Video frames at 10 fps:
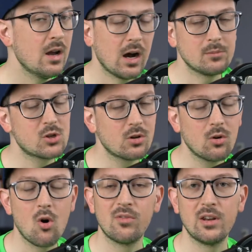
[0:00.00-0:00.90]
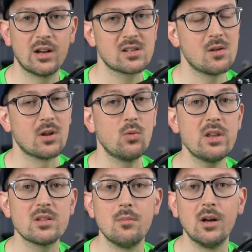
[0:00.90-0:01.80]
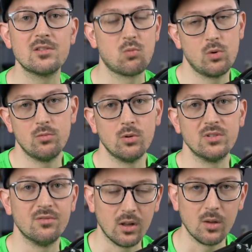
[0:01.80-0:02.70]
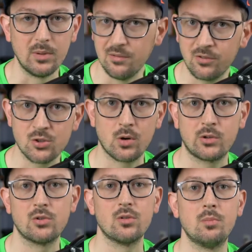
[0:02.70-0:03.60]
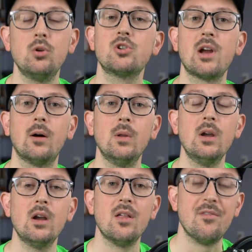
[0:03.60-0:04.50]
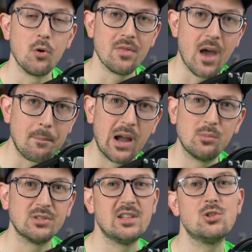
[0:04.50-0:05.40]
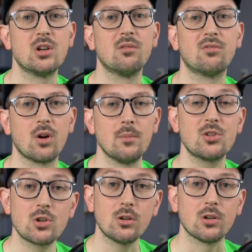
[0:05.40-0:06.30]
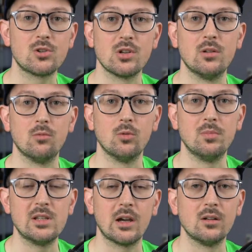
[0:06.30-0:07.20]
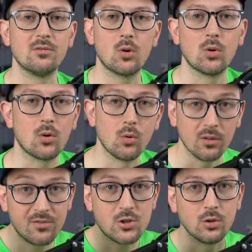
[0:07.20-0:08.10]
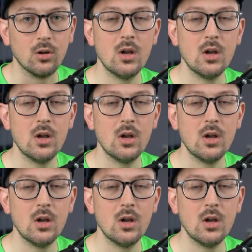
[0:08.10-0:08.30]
I'm sure over the next coming weeks and months, we will develop an infrastructure to push out that Bible teaching from the church, and it will be kind of quote unquote official.